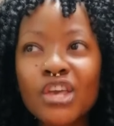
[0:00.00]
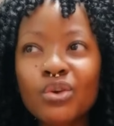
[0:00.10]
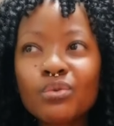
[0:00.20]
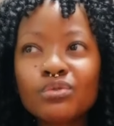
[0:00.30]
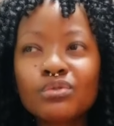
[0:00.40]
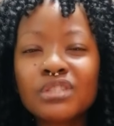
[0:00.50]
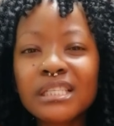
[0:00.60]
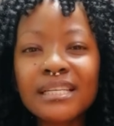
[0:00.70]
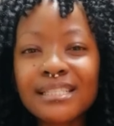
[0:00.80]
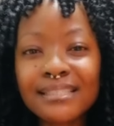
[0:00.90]
you
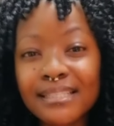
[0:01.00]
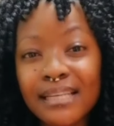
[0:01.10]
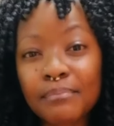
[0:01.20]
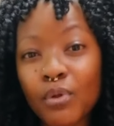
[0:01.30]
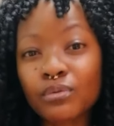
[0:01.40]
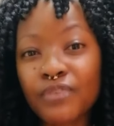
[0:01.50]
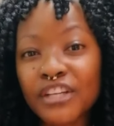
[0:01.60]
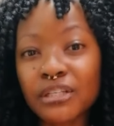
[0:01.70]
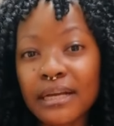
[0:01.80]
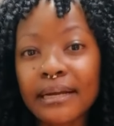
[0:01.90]
see just the same
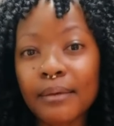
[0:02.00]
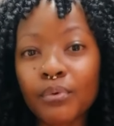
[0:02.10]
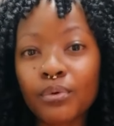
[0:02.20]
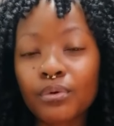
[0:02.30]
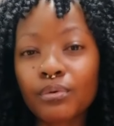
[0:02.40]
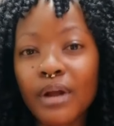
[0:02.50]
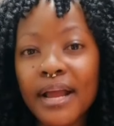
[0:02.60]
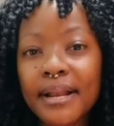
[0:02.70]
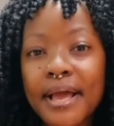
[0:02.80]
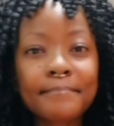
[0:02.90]
old-fashioned Karabo,
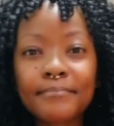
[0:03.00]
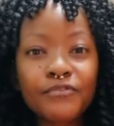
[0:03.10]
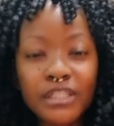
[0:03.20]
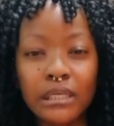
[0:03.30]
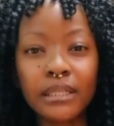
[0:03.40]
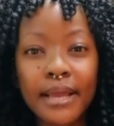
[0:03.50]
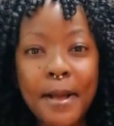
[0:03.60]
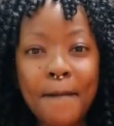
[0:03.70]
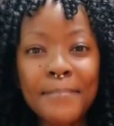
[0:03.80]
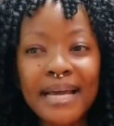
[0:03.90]
right? Physically.
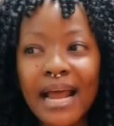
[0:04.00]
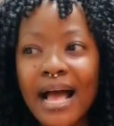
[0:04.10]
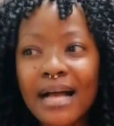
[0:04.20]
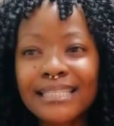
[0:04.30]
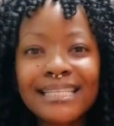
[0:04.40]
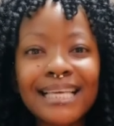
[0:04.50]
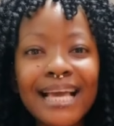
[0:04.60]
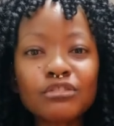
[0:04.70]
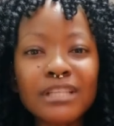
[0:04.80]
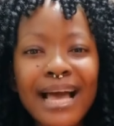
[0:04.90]
Mara, di
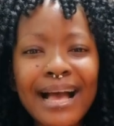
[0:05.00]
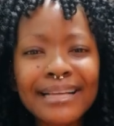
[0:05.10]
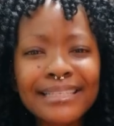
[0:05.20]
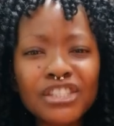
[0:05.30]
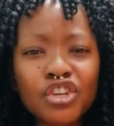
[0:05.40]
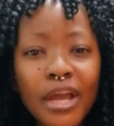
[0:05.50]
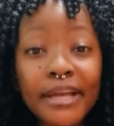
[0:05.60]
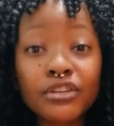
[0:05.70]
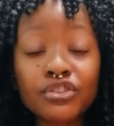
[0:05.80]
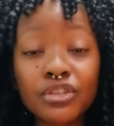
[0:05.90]

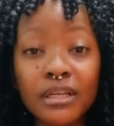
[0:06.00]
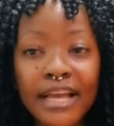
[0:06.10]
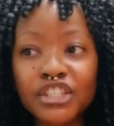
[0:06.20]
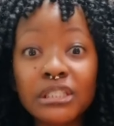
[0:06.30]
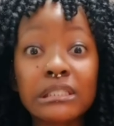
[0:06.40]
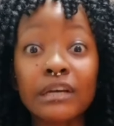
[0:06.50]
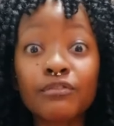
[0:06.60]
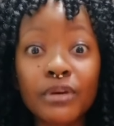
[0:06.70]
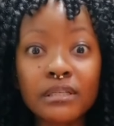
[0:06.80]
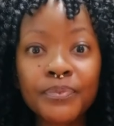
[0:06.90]
changed. Like, she's
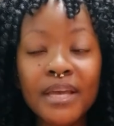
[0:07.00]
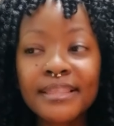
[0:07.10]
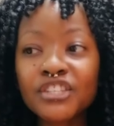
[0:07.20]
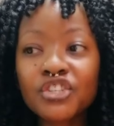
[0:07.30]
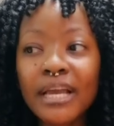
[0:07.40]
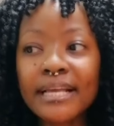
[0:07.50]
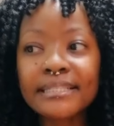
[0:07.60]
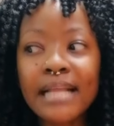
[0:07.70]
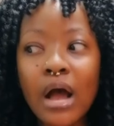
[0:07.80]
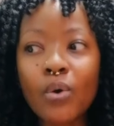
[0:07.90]
different. This chick is
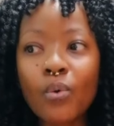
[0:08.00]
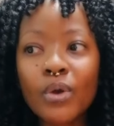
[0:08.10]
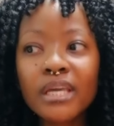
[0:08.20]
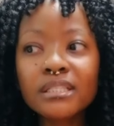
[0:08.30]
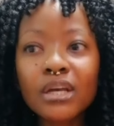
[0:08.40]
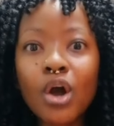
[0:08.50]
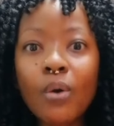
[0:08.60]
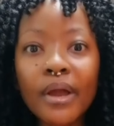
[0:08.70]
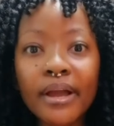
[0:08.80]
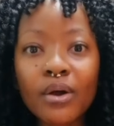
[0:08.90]
now
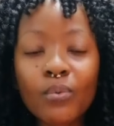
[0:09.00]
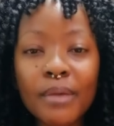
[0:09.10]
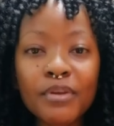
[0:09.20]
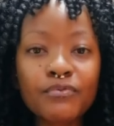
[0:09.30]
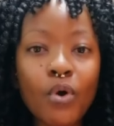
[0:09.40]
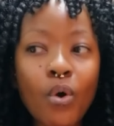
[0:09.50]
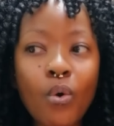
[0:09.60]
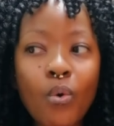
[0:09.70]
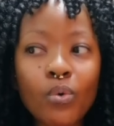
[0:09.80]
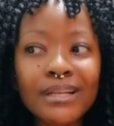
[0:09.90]
easygoing, where
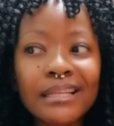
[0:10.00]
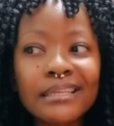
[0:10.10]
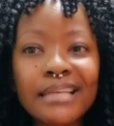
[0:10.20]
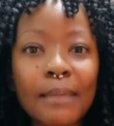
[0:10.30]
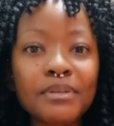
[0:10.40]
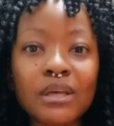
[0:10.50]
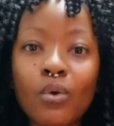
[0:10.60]
before, the type of